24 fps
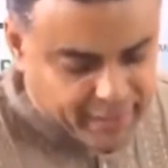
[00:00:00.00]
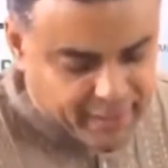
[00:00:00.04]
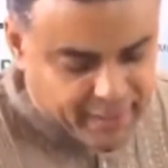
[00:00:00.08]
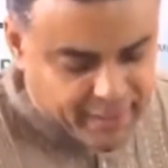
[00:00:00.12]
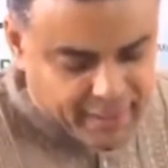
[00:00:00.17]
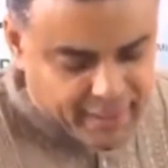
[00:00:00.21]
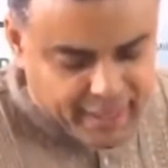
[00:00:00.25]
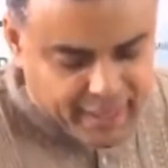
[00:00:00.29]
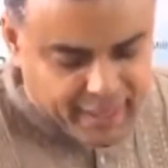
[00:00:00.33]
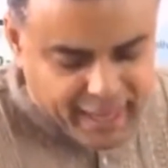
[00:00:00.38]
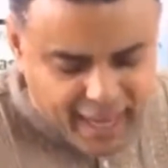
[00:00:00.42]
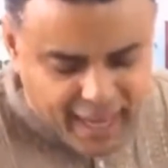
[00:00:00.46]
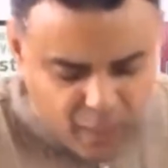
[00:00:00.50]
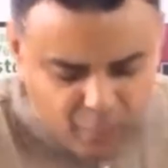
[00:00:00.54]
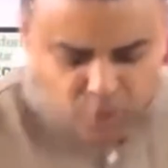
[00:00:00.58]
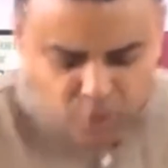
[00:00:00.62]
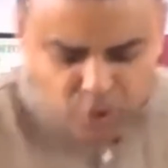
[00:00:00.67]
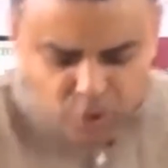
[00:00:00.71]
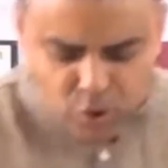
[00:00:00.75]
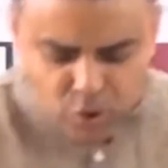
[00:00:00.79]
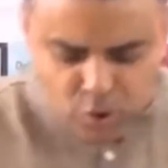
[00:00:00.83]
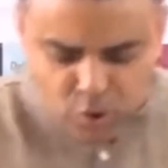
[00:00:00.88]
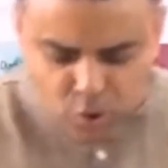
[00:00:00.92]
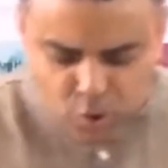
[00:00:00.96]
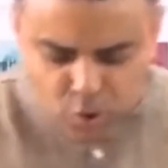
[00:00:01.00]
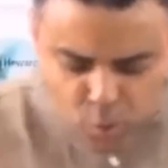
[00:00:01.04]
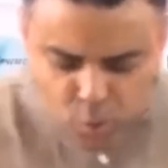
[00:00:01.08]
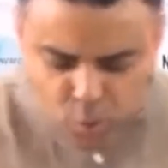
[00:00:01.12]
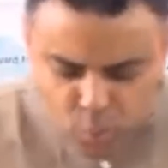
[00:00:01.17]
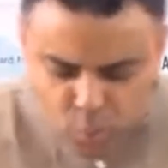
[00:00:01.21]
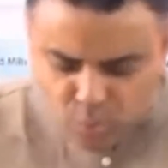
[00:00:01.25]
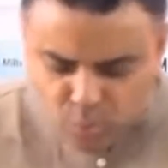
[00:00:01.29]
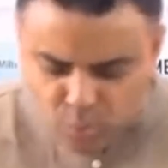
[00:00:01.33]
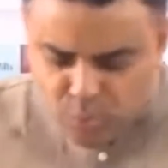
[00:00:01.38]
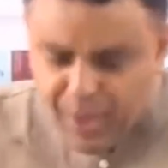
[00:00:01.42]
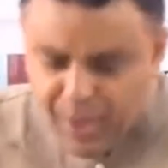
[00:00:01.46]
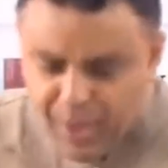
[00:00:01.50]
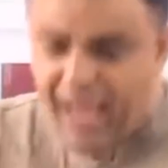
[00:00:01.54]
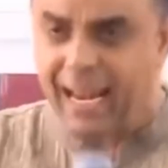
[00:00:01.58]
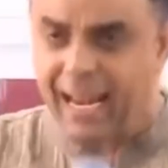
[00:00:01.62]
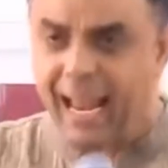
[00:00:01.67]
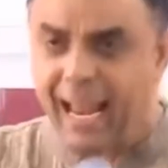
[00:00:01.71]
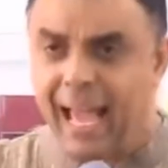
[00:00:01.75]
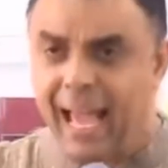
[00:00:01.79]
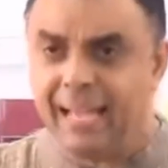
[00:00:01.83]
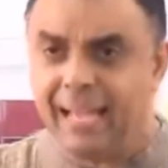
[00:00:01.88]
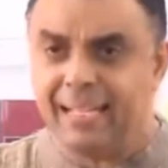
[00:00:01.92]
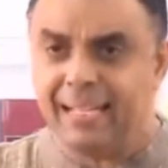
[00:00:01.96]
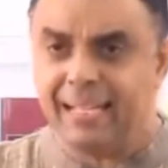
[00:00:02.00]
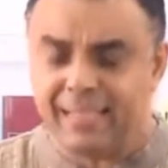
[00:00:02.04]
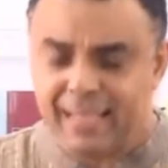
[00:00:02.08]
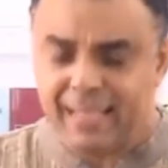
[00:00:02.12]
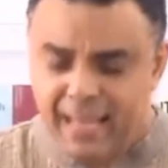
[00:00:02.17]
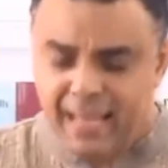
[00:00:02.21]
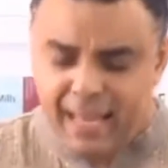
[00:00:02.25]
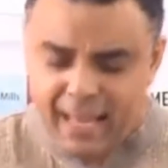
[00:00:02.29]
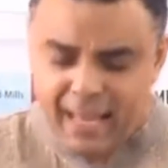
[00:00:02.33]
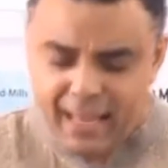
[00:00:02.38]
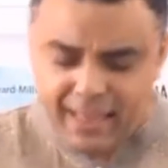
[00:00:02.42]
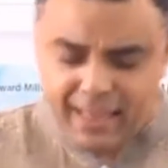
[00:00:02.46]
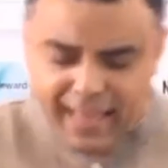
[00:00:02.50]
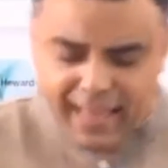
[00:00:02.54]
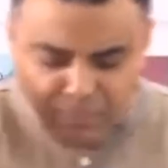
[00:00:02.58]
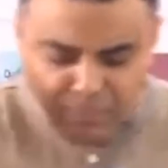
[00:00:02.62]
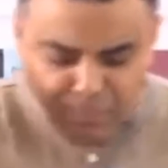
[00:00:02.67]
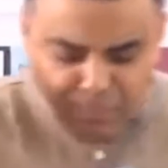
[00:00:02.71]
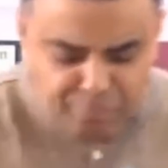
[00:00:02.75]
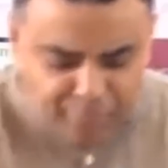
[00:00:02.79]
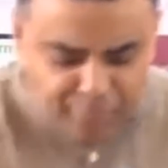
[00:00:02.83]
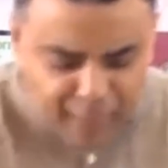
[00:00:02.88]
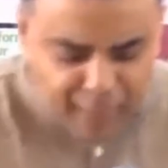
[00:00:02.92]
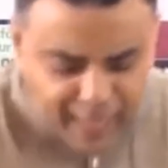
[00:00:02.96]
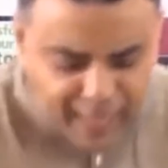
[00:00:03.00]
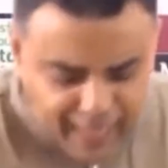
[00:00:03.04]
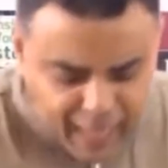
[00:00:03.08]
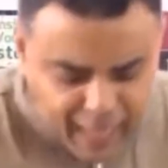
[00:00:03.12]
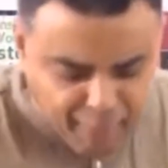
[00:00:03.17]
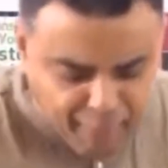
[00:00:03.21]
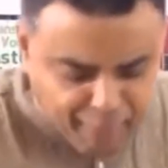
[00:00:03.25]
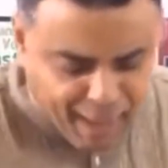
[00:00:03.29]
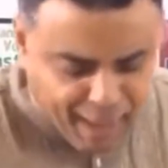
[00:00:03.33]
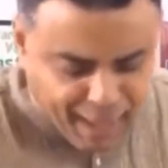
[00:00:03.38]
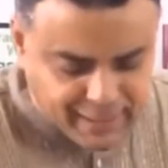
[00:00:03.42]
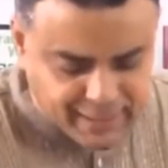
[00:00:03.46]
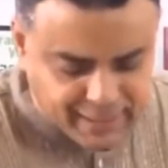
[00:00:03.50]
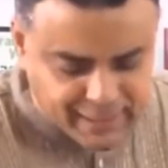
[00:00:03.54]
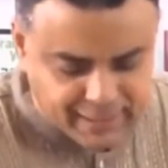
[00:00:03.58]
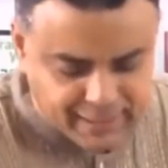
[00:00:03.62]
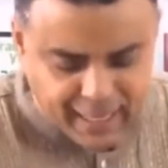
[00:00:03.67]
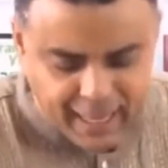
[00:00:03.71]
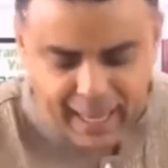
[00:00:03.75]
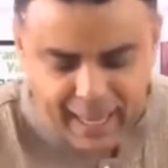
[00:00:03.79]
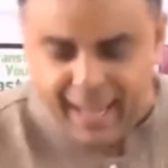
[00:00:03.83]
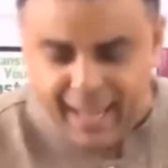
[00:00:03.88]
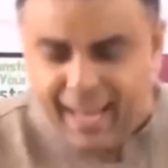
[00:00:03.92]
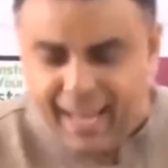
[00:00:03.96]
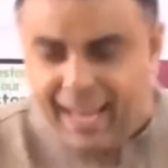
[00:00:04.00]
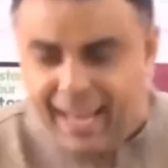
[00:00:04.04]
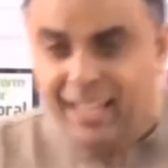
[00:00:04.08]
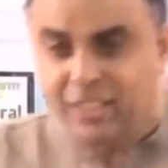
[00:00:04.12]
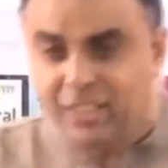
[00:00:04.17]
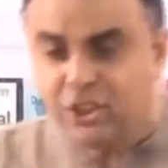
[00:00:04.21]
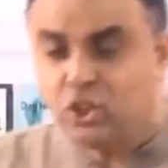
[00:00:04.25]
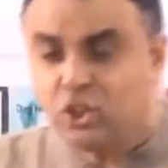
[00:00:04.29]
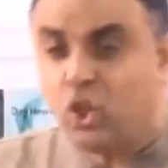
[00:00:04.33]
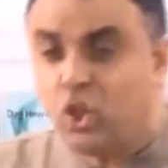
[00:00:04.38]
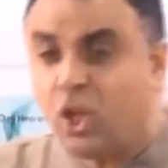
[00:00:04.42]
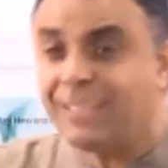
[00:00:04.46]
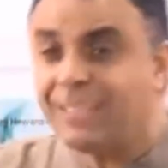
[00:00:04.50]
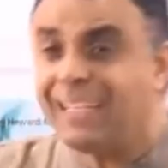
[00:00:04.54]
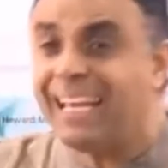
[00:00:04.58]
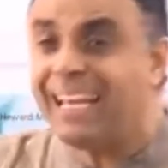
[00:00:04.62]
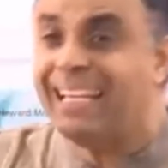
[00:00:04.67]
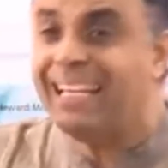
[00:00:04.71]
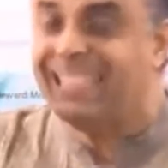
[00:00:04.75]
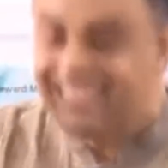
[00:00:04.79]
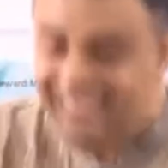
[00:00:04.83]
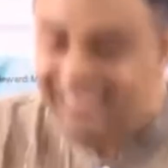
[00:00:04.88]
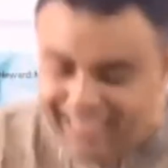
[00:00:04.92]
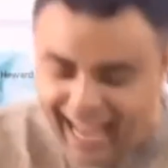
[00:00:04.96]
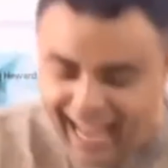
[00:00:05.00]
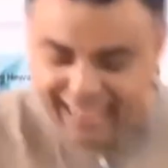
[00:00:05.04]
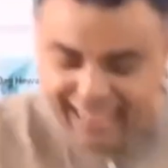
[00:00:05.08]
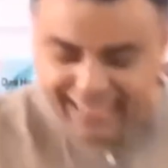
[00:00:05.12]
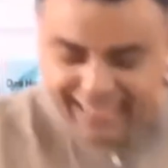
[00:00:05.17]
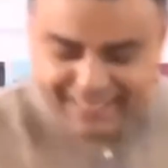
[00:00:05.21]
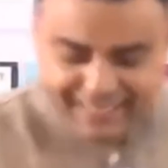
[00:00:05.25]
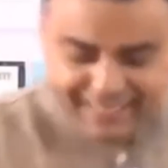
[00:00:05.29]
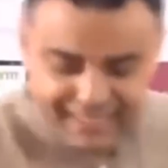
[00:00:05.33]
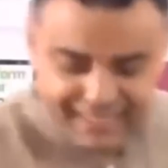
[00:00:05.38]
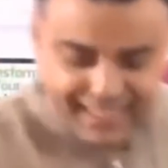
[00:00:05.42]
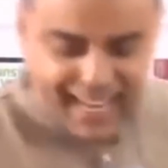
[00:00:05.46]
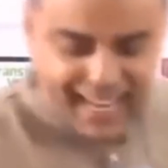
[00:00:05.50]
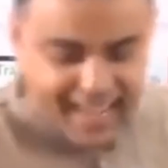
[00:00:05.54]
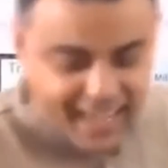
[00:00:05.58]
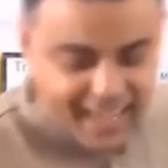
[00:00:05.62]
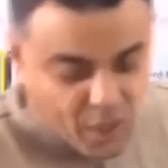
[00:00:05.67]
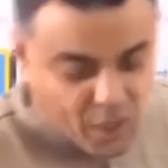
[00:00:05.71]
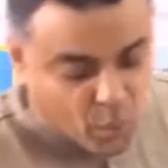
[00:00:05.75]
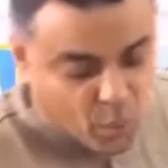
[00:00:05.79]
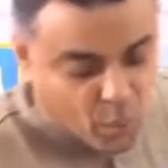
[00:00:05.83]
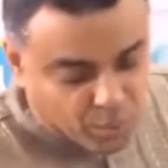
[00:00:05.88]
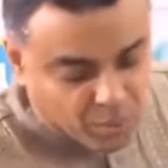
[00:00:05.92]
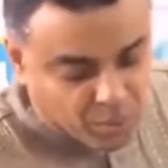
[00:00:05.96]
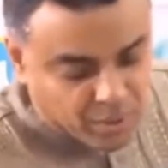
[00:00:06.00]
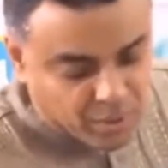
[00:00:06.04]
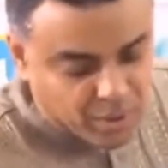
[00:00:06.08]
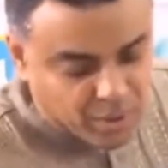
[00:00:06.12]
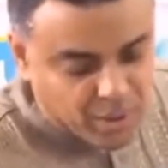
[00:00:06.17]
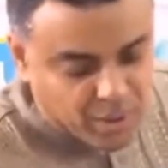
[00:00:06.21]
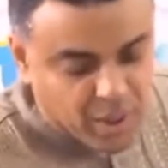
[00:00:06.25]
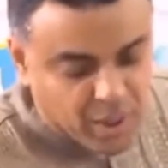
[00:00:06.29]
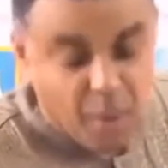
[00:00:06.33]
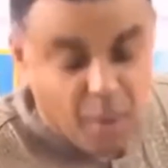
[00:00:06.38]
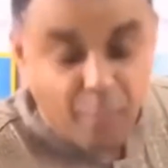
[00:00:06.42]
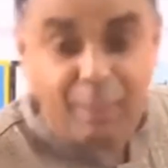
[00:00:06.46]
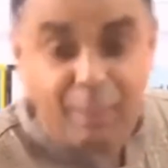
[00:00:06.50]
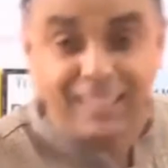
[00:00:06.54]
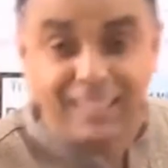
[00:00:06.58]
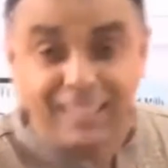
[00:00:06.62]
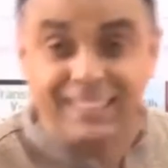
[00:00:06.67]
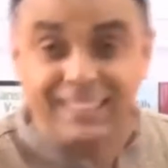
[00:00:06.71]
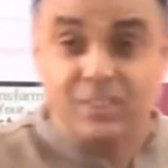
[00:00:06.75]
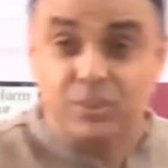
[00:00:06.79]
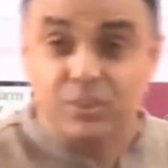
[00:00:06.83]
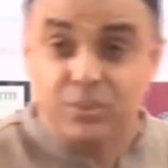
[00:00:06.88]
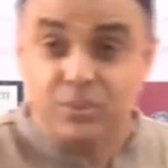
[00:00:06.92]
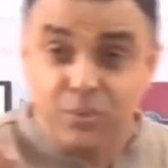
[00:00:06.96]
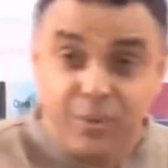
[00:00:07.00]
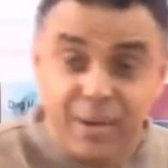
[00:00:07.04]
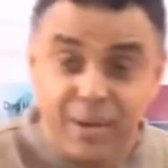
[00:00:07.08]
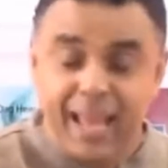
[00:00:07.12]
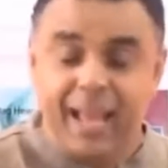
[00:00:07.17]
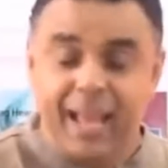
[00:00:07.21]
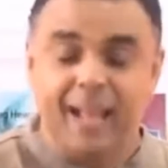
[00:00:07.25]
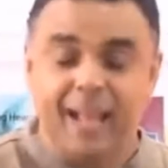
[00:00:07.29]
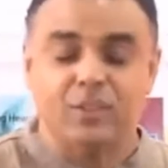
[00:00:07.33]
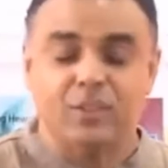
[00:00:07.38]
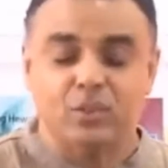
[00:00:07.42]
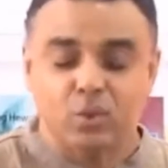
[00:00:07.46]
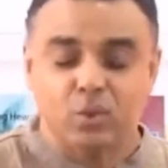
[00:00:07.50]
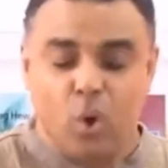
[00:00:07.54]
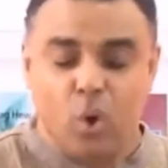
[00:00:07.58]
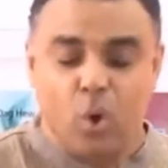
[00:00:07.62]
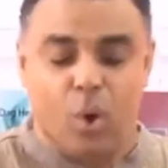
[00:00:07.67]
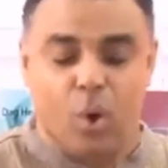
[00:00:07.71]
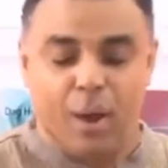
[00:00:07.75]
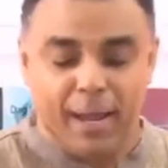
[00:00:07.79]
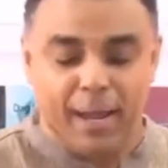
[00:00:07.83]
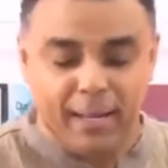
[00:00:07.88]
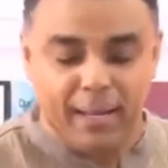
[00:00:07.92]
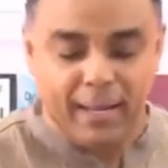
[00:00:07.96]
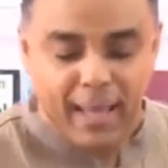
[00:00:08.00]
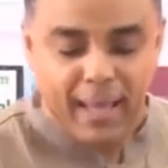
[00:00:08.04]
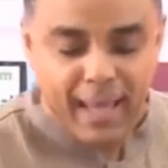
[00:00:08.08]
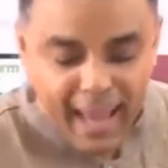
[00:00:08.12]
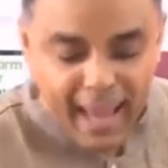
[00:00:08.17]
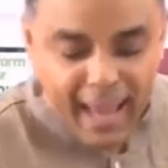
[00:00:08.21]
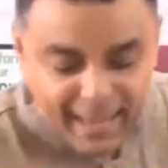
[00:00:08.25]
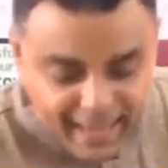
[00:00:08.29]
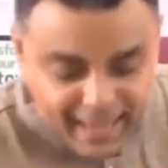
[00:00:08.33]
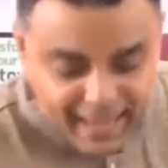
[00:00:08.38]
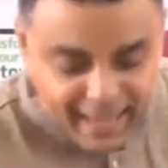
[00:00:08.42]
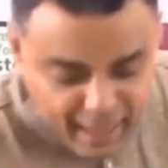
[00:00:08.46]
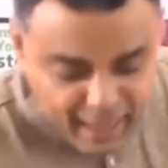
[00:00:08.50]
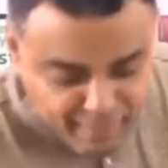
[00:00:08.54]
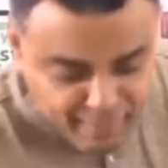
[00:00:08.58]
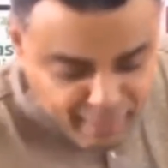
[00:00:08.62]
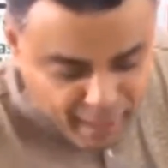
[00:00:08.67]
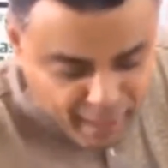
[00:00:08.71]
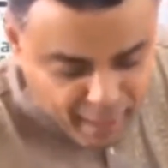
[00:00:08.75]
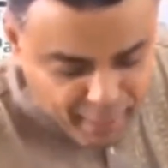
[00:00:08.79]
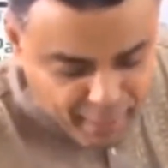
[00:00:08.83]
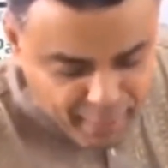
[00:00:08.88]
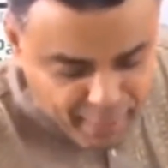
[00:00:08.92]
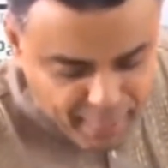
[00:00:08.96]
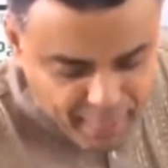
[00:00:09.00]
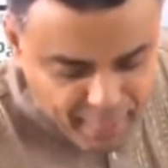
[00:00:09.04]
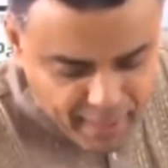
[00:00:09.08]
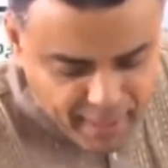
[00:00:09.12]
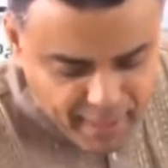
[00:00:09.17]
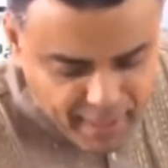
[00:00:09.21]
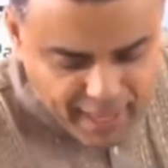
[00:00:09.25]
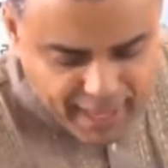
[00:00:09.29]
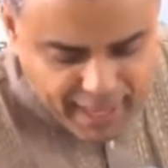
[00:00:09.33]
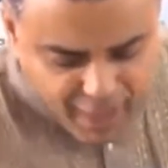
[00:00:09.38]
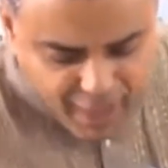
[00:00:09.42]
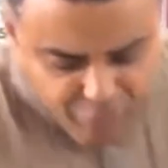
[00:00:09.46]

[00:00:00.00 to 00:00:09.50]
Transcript: He will soon realize that being a pastor is not in title alone, but it's real toil and labor. If